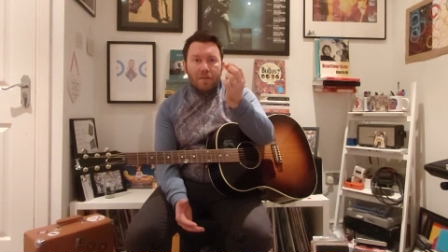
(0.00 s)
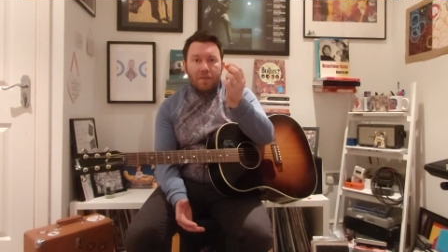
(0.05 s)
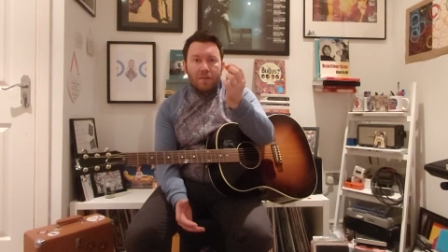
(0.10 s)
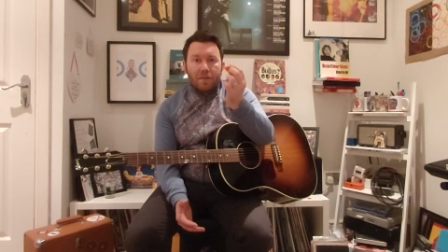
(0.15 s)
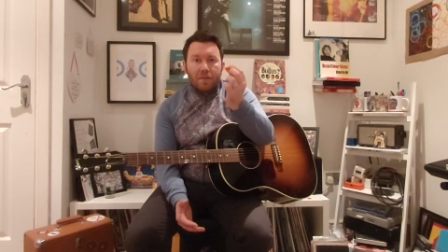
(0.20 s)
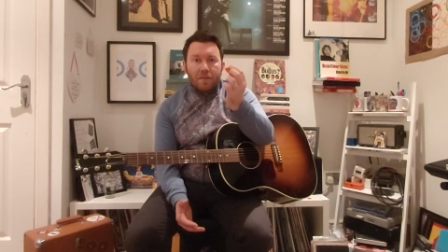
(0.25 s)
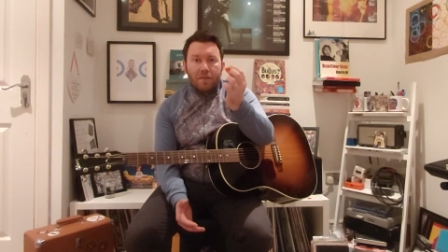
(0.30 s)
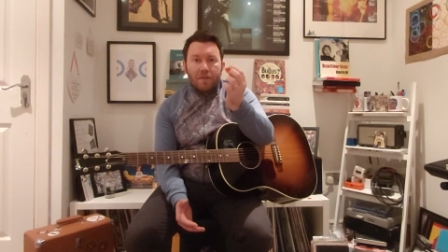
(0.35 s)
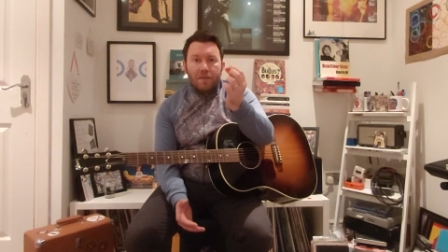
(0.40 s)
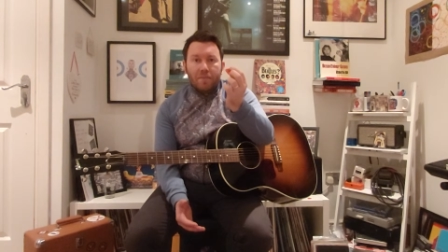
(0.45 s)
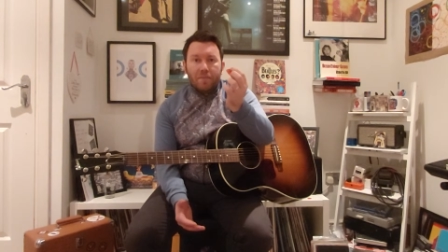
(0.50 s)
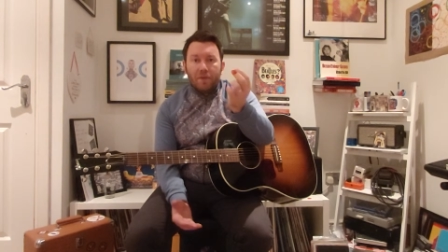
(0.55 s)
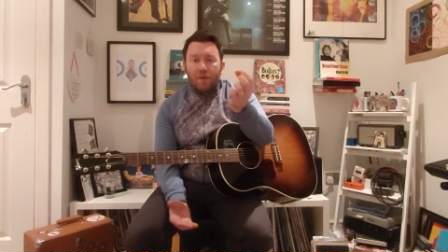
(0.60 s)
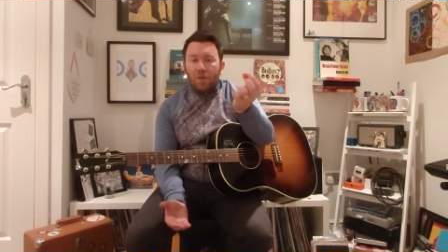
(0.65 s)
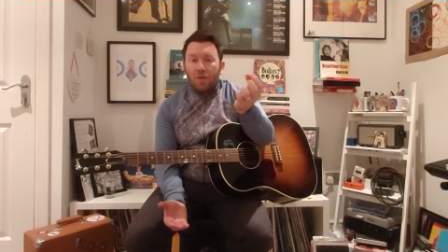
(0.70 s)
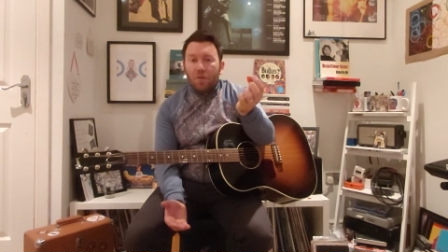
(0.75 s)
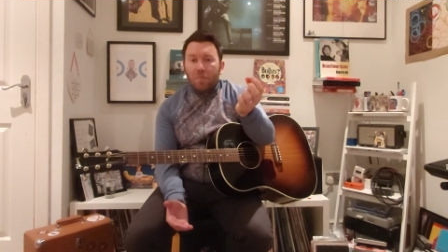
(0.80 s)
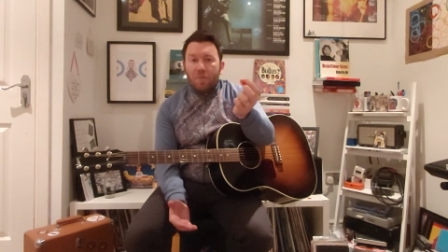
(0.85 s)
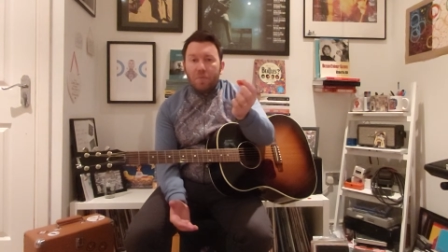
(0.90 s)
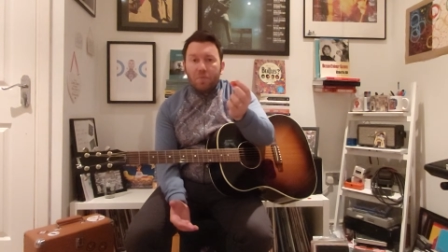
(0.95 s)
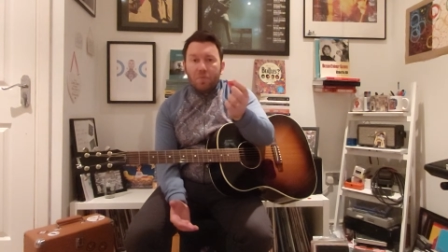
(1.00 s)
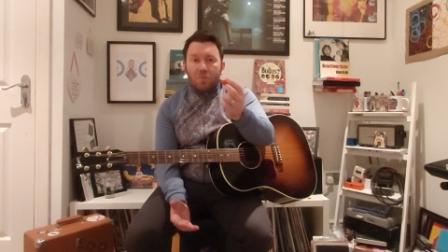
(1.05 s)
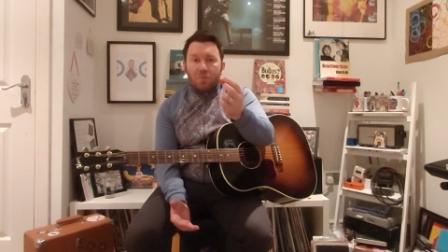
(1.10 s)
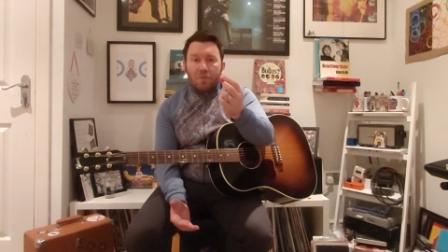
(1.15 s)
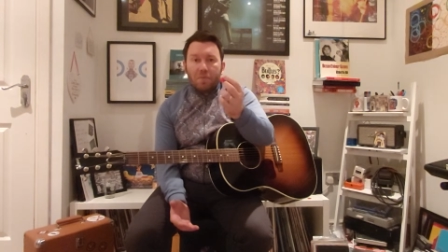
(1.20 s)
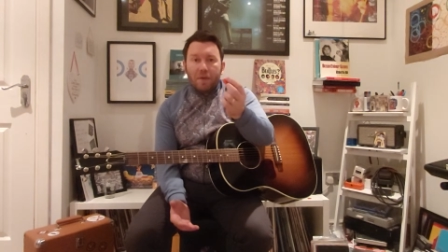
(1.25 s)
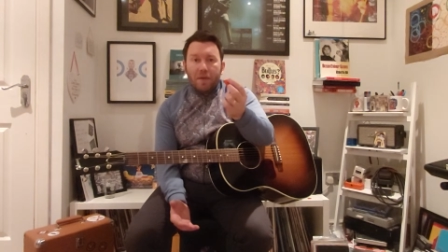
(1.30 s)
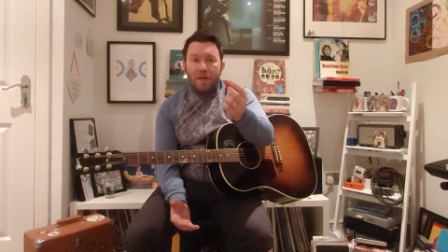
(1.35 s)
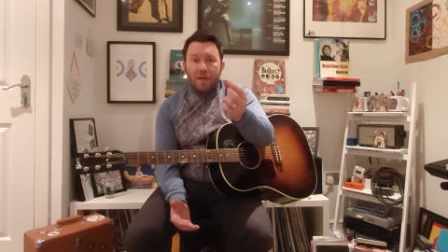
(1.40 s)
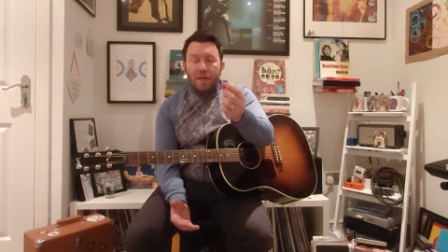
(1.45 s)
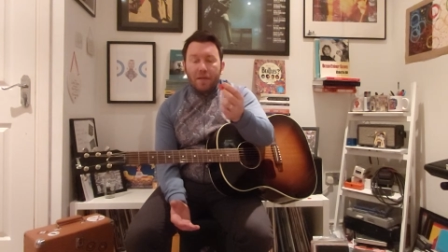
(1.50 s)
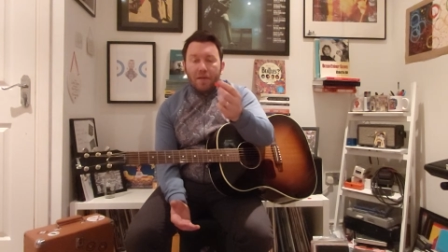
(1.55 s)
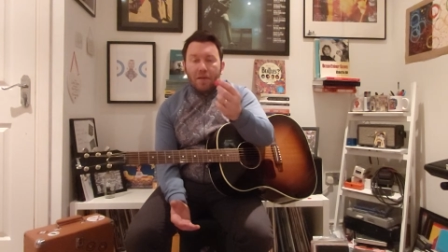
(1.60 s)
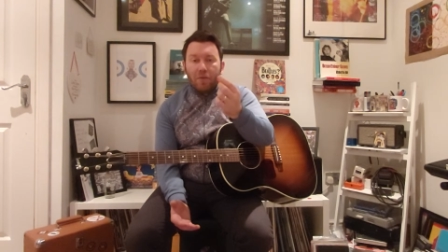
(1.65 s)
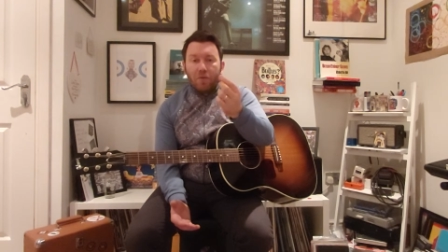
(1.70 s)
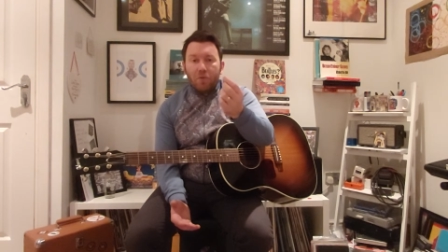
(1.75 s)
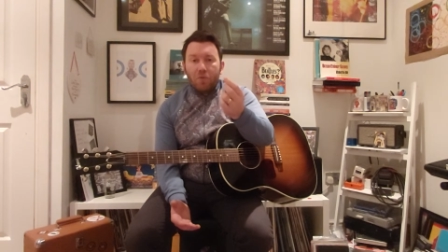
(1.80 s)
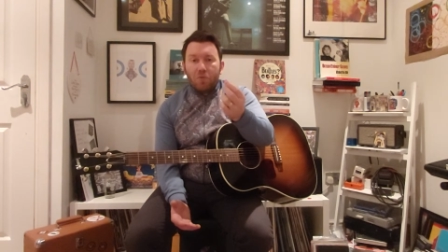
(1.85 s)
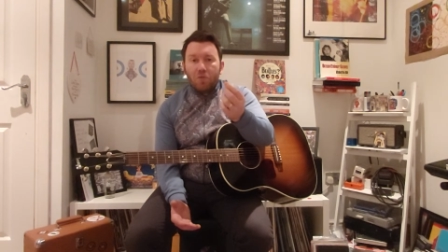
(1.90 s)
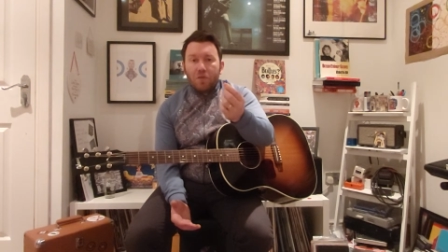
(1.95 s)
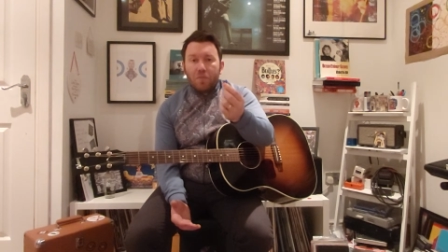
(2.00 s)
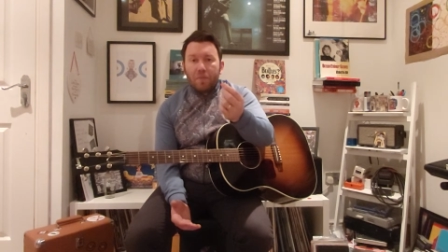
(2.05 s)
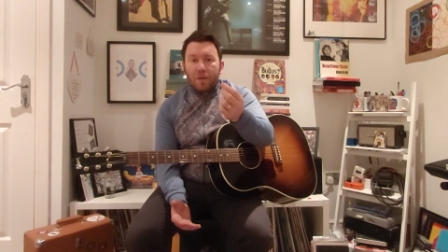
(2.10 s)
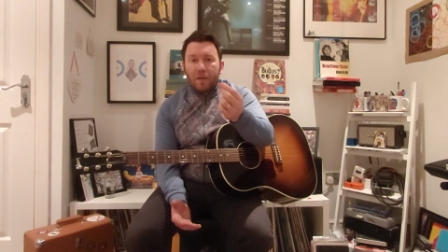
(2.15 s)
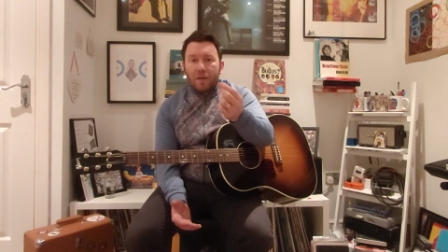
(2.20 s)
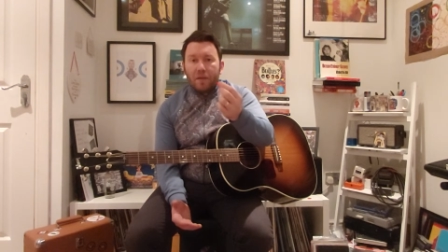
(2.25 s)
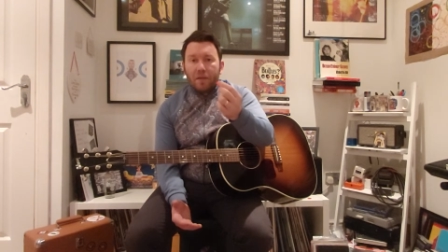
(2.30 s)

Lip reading: A lot of people debate how to hold your pick.